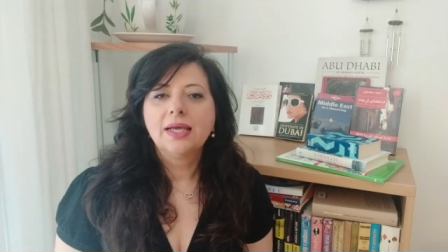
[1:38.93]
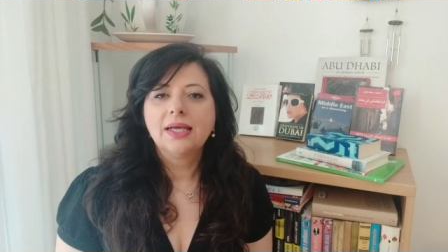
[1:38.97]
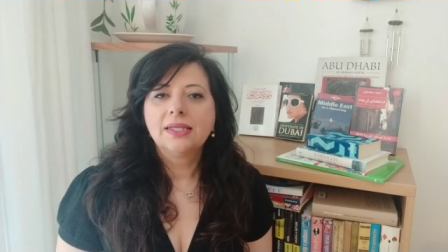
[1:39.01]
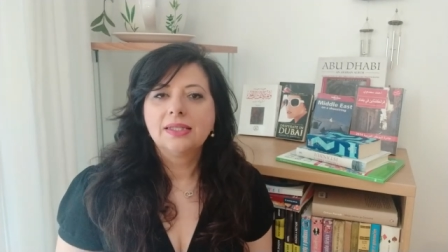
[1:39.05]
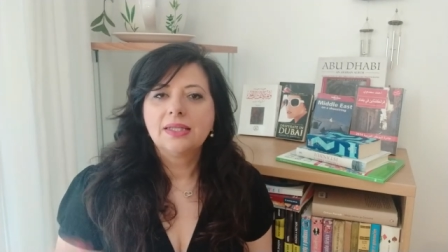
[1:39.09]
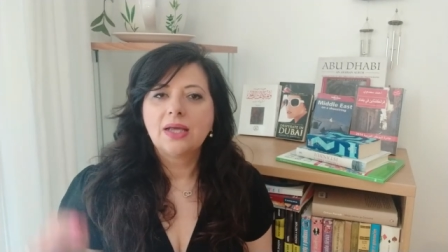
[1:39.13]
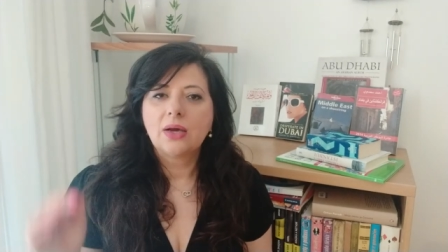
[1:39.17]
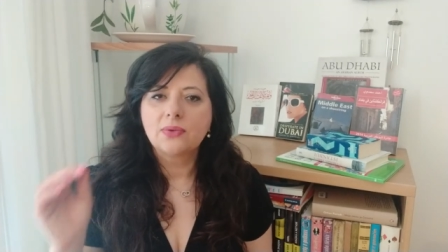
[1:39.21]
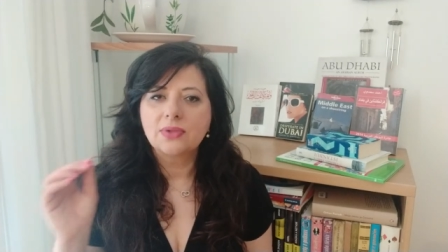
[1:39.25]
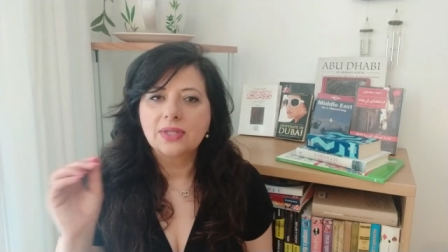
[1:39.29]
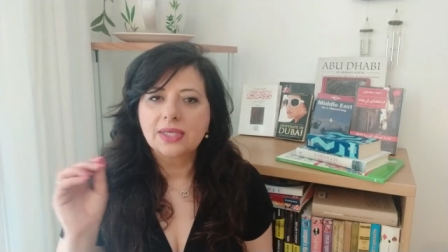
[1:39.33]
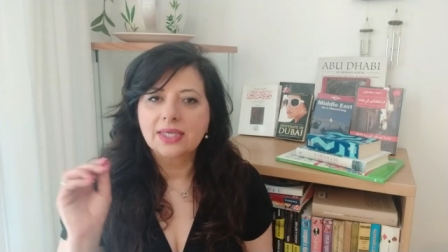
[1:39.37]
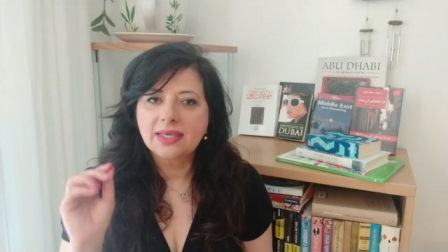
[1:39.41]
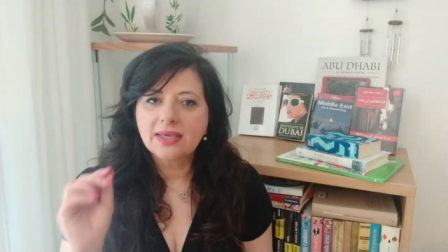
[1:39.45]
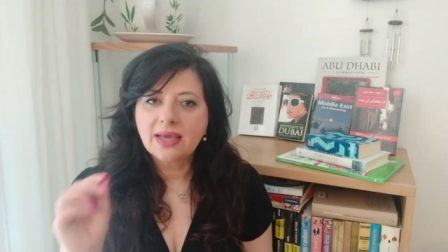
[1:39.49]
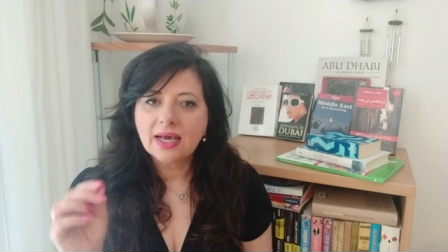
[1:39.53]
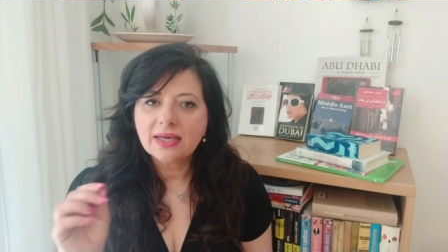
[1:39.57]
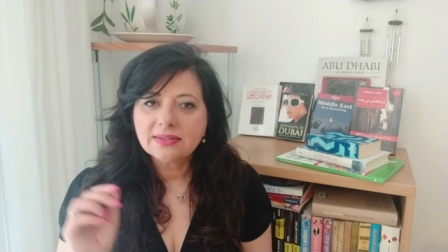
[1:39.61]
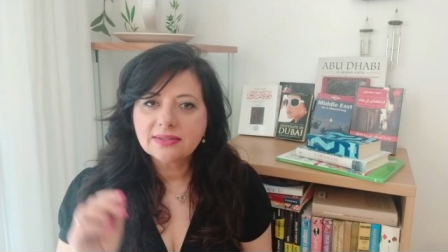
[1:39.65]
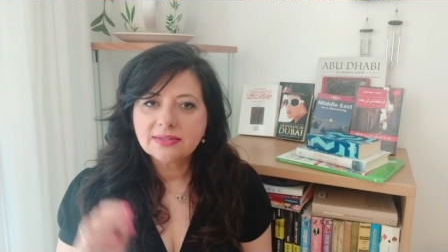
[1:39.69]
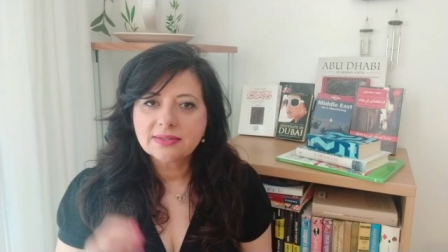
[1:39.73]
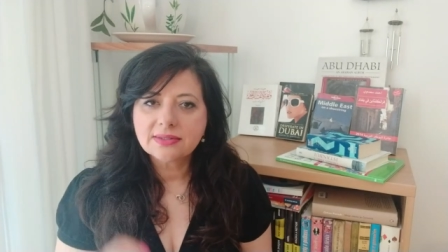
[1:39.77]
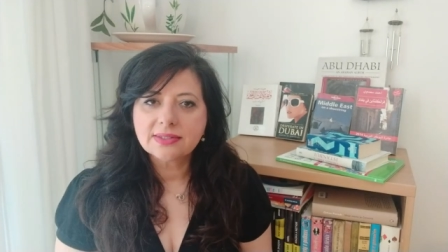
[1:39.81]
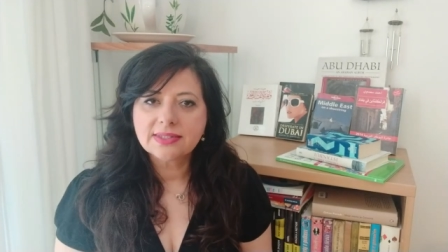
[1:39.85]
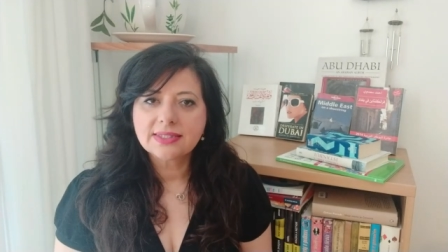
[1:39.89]
Now, the
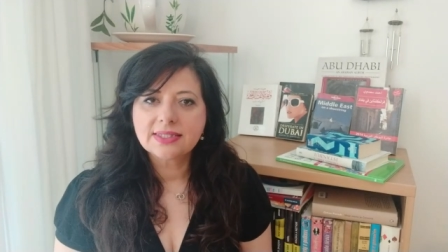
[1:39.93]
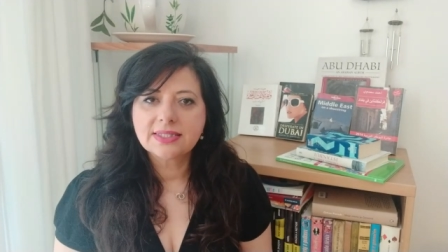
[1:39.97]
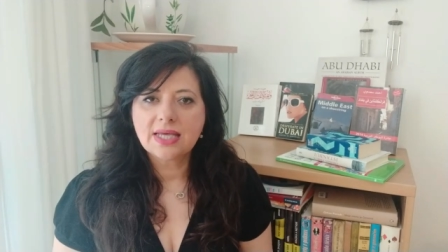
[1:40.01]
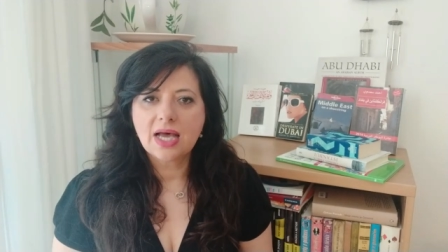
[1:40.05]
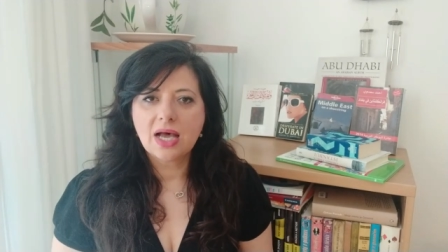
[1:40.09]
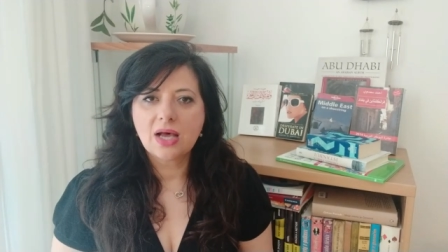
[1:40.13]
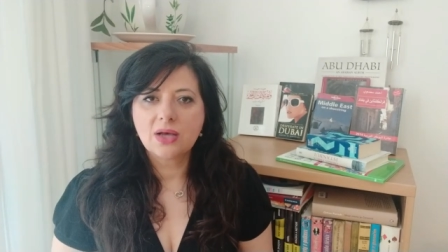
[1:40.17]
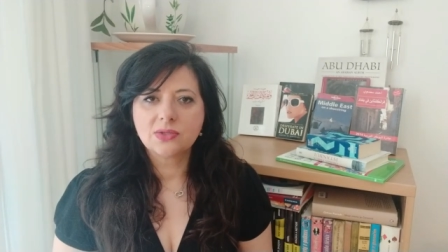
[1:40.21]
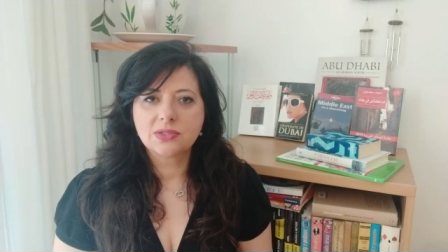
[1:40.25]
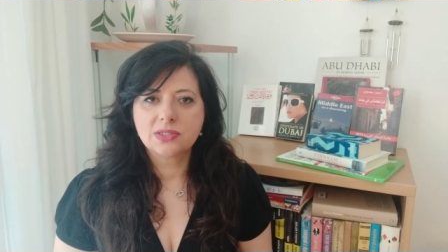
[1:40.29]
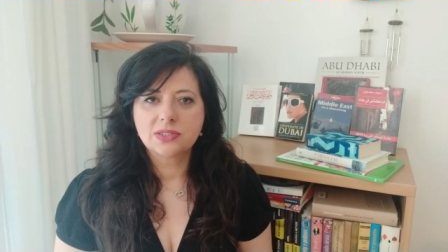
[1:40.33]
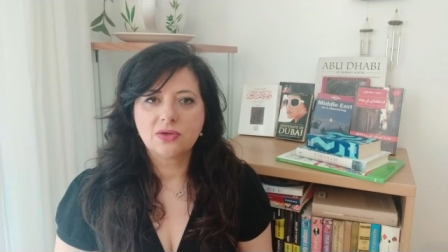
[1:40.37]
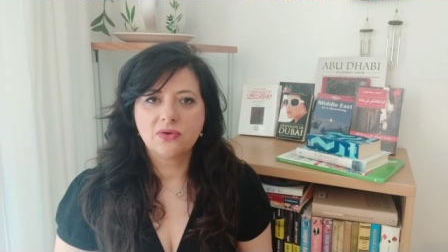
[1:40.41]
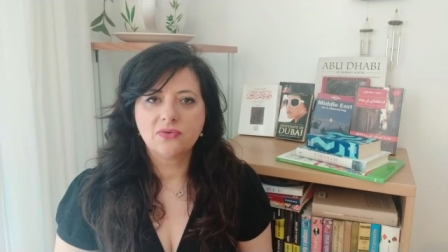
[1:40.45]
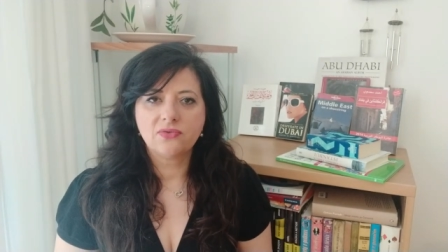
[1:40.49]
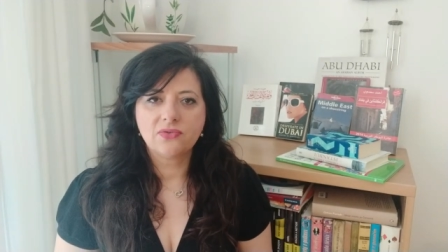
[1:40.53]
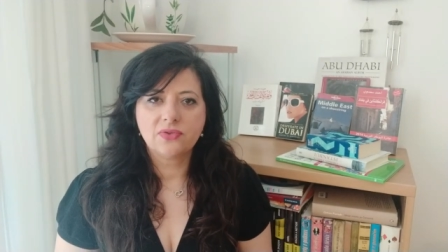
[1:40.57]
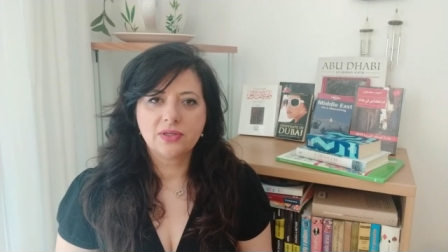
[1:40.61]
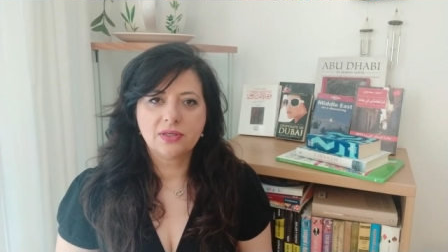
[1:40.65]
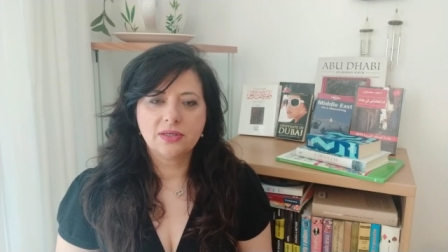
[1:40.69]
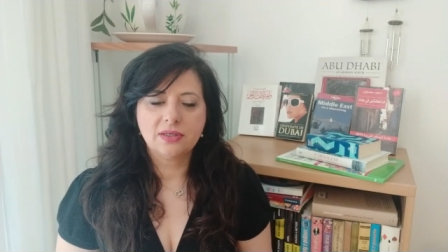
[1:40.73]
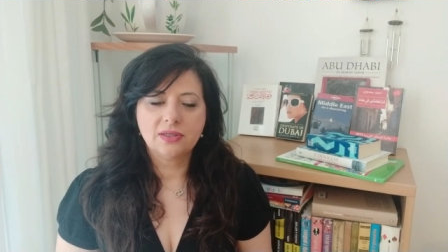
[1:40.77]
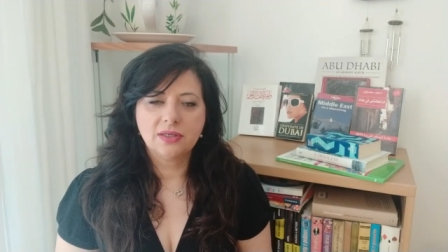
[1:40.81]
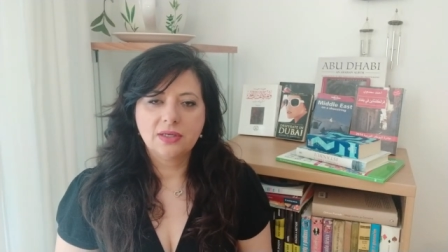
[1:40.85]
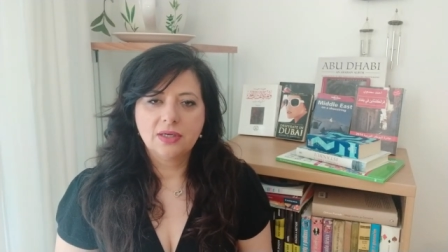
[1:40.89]
guttural sounds of
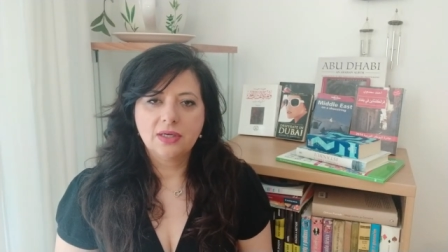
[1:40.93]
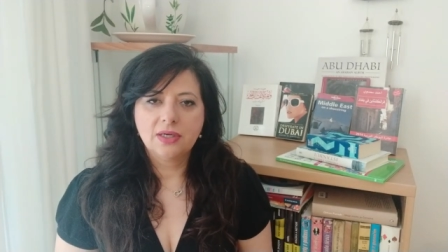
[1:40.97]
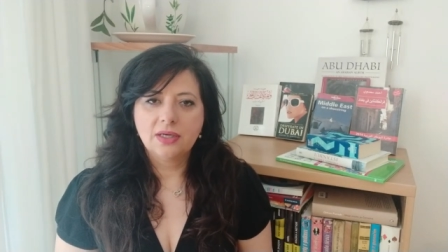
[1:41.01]
the